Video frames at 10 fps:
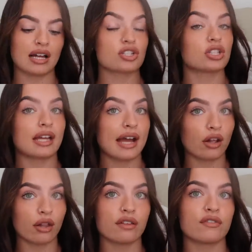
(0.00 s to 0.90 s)
actually
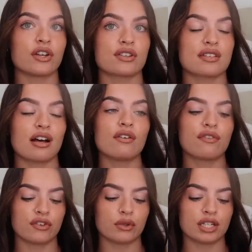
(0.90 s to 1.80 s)
healthy for yourself,
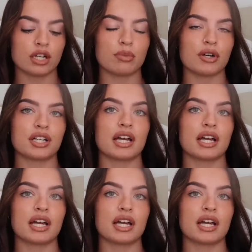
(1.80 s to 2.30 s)
fueling your body